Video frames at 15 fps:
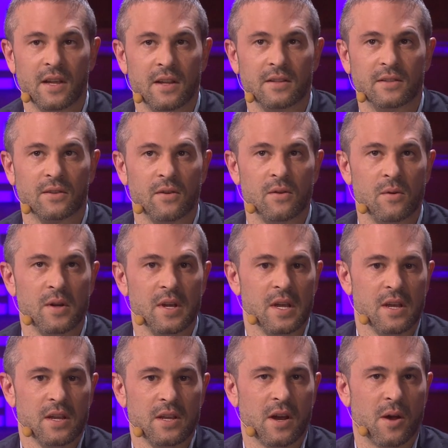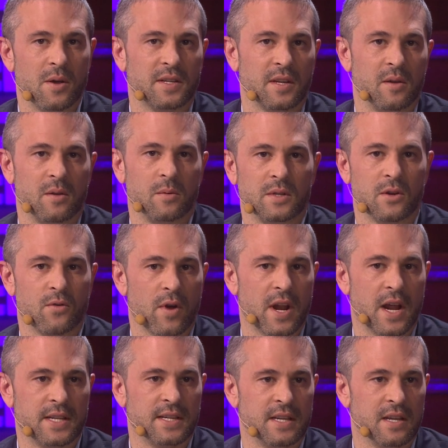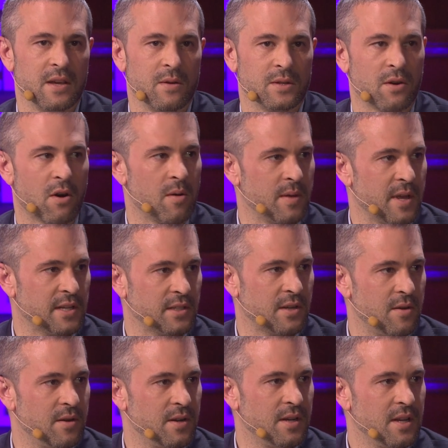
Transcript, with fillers: and, so you know, I always say it was a great idea that was horribly executed.